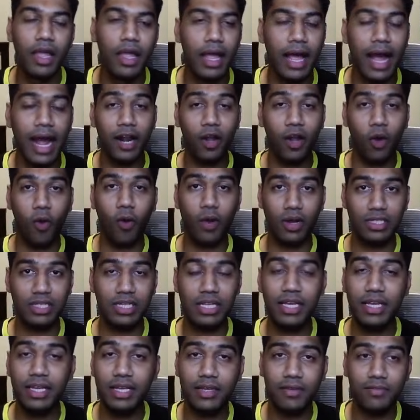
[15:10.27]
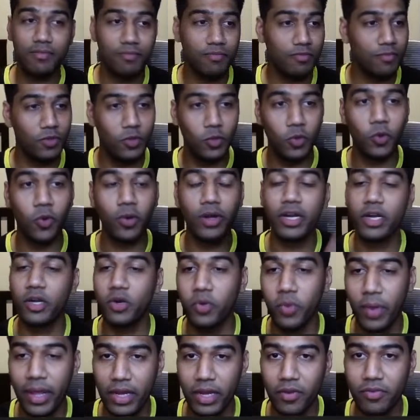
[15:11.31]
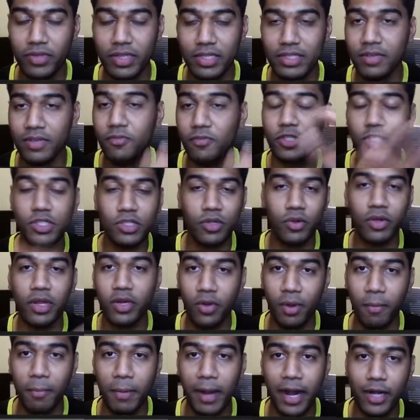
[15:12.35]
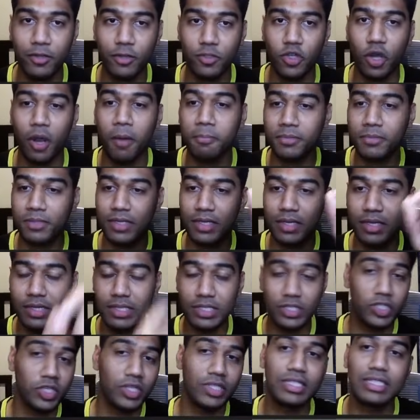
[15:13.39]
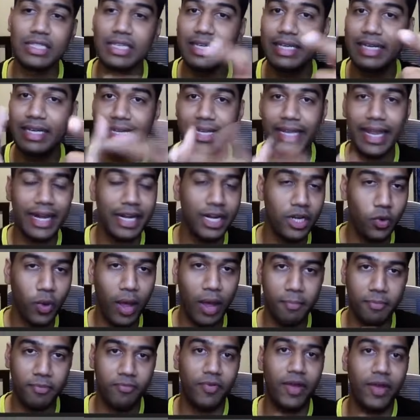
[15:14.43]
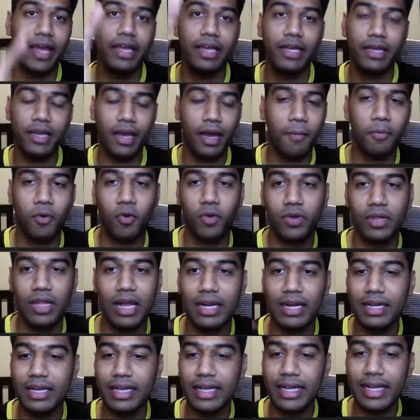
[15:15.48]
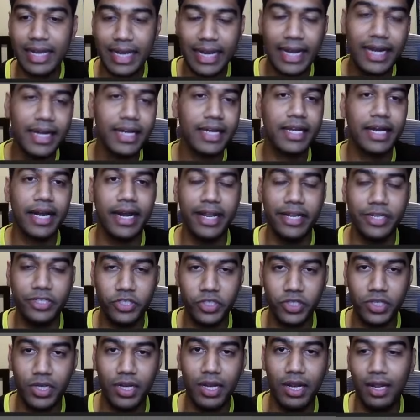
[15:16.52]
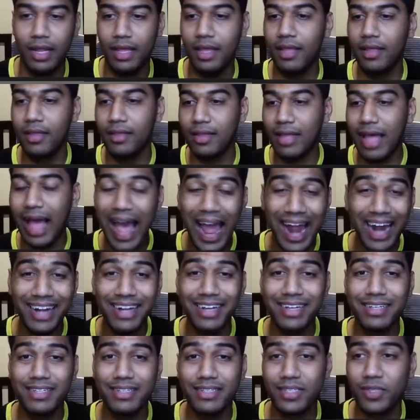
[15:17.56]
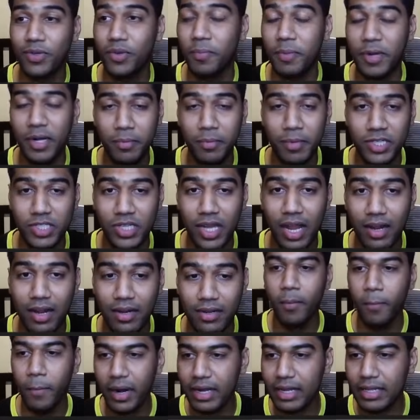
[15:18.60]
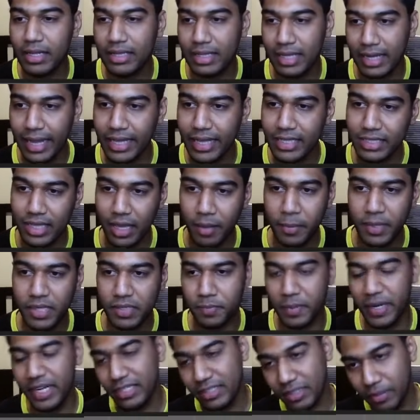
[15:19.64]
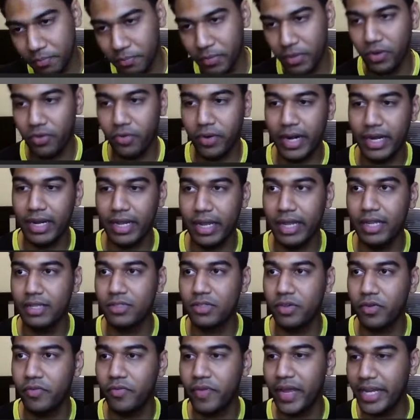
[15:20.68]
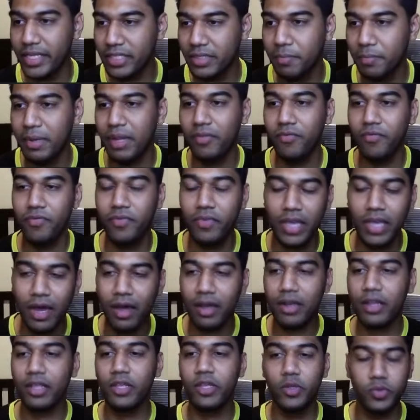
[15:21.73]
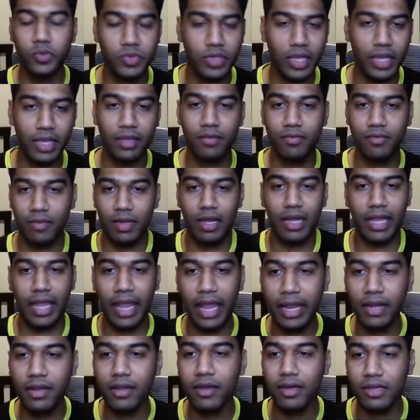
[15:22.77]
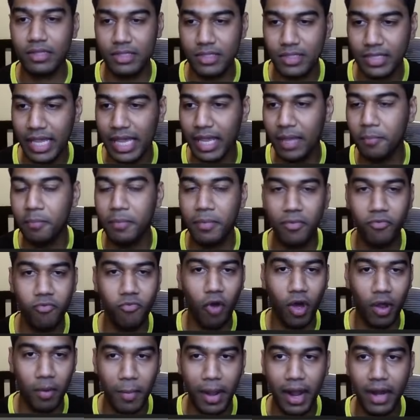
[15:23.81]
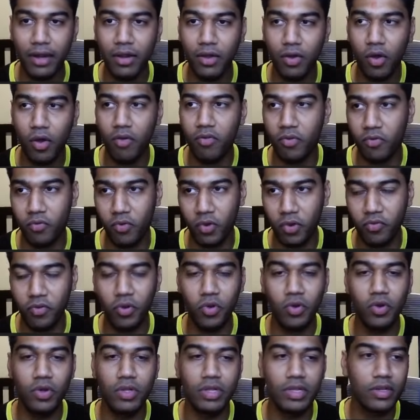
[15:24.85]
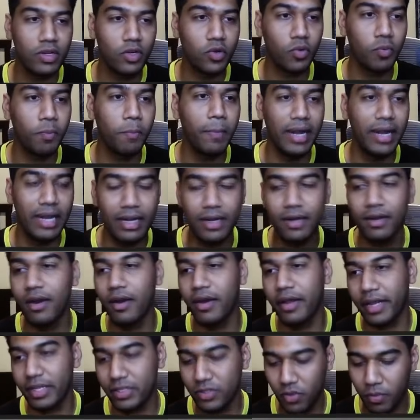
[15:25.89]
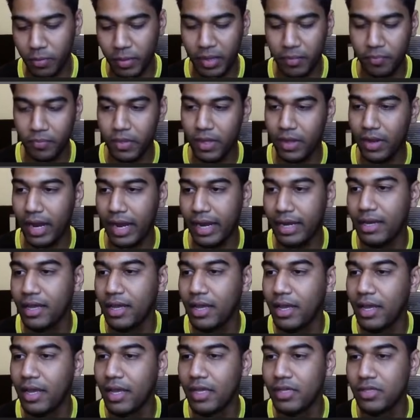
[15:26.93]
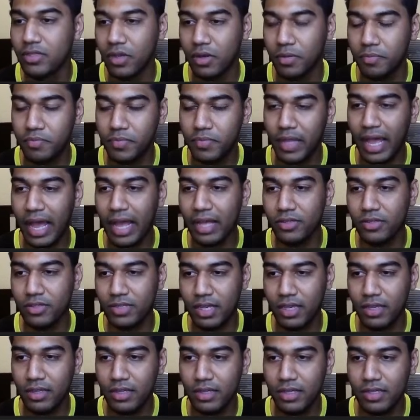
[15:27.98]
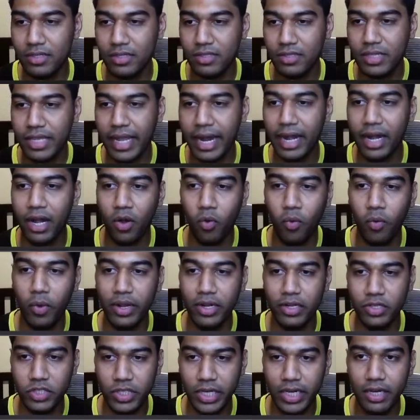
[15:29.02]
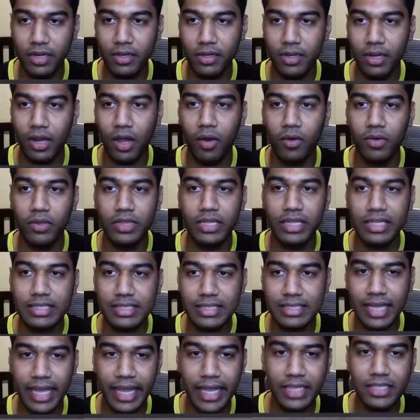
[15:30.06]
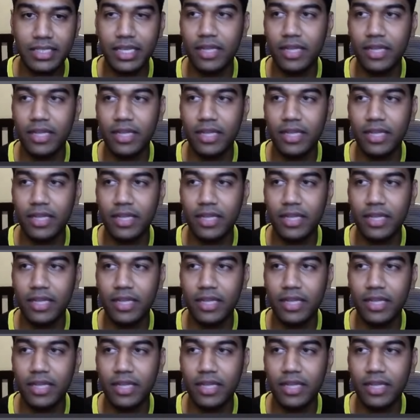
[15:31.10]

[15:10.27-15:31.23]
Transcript: And honestly, you don't need to do any of this. If you're just looking to apply to jobs, just get into Applify, upload that, create a credential, and pretty much done. But the next step is pretty simple, right? Again, so very simply, we are using again a same format of a workflow to build a resume, right? So as you see, this is get row in a sheet. Now this takes